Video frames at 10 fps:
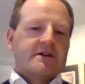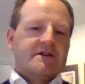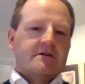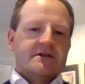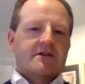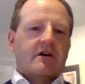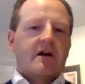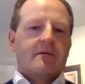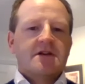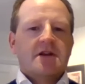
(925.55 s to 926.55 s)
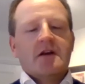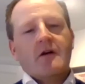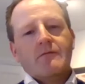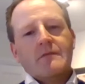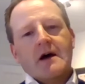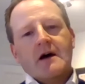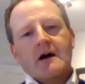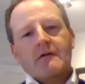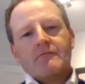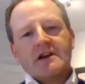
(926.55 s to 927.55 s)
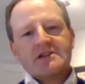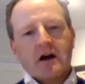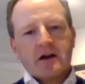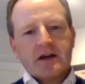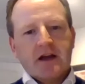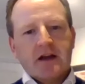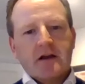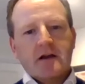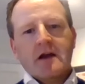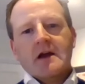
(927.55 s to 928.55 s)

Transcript: as you described, retargeting,